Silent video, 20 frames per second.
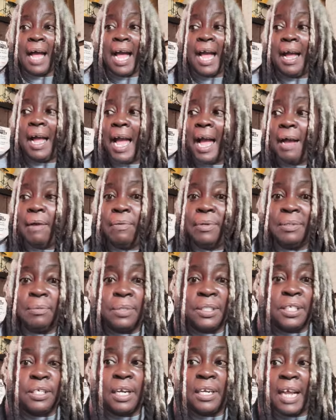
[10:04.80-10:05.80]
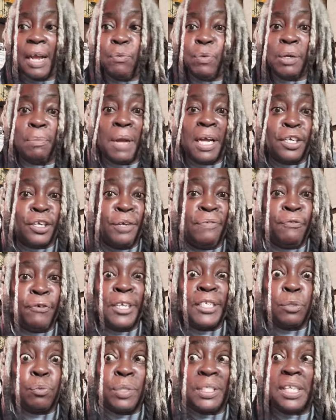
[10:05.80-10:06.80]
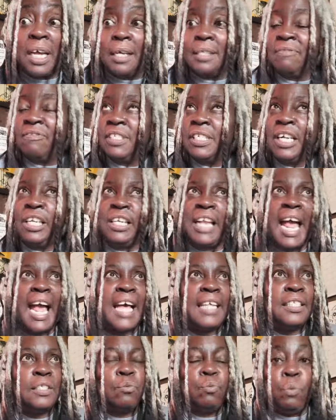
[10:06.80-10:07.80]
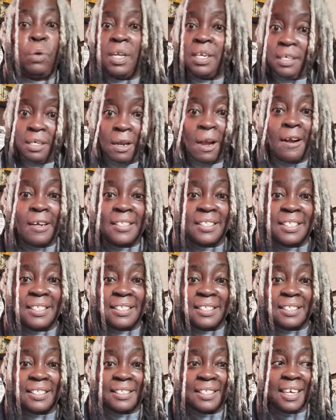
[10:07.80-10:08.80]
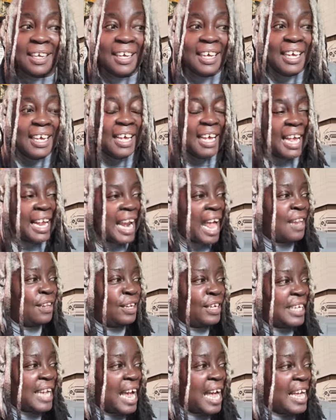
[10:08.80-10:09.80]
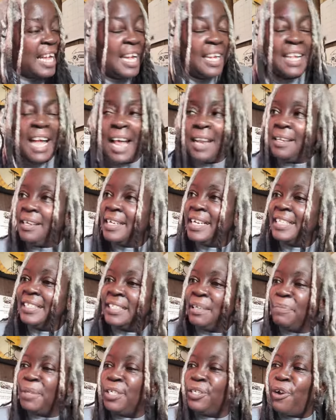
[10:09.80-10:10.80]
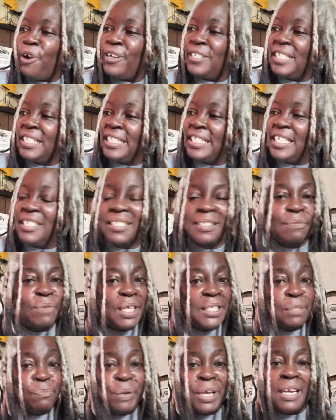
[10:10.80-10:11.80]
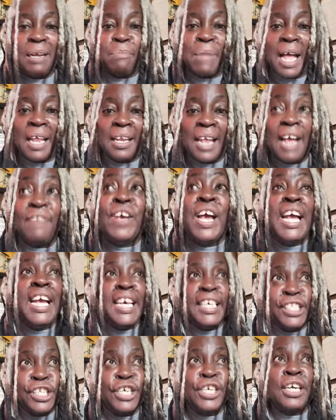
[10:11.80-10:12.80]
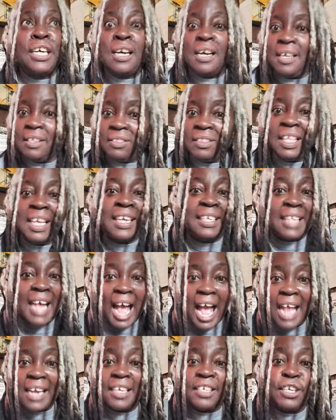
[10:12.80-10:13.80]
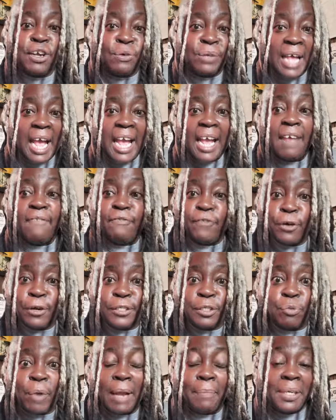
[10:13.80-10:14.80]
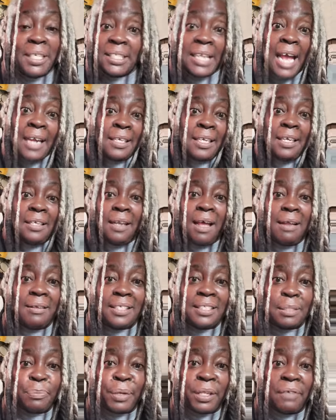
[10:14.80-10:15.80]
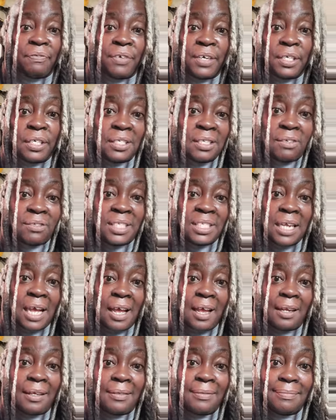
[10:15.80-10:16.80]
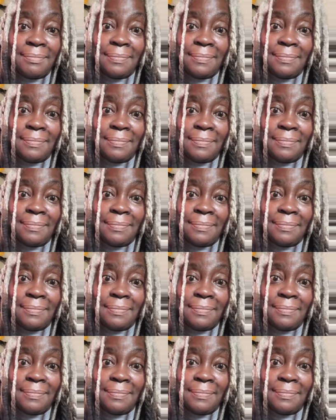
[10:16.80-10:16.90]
I, I, you know, that one of my good friends was a class one narcissist. And I look at it, I look at some of the narcissism that's been in my life. It's a good thing that I didn't know that at first, right? Because I'd kill all these motherfuckers on sight.